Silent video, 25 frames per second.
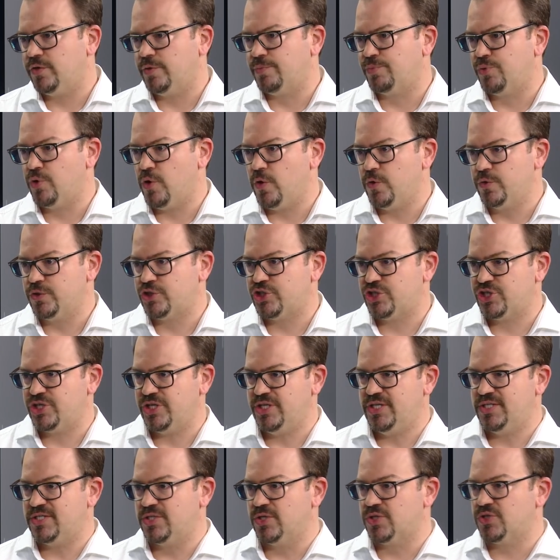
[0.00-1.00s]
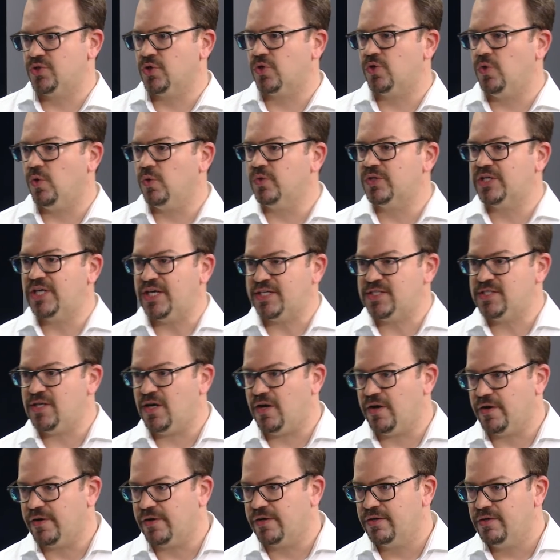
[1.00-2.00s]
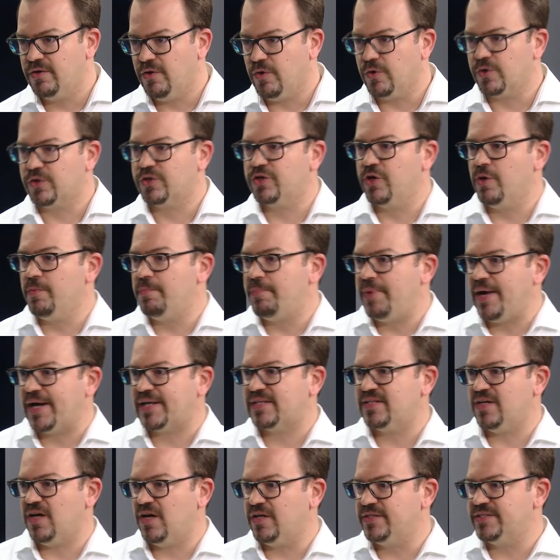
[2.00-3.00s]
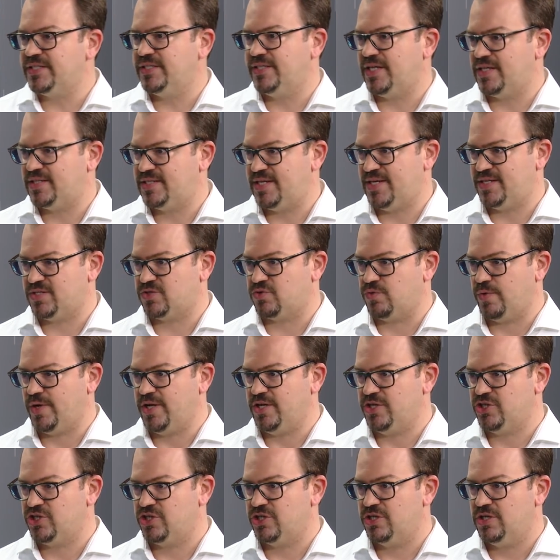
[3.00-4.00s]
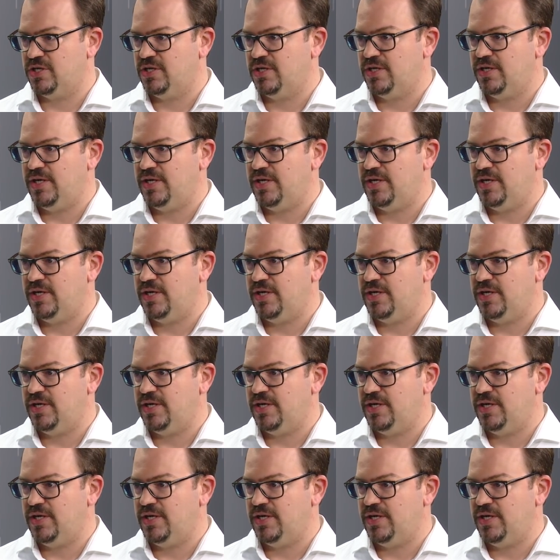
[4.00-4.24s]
approach is the so-called CATAR, or Compact Antenna Test Range.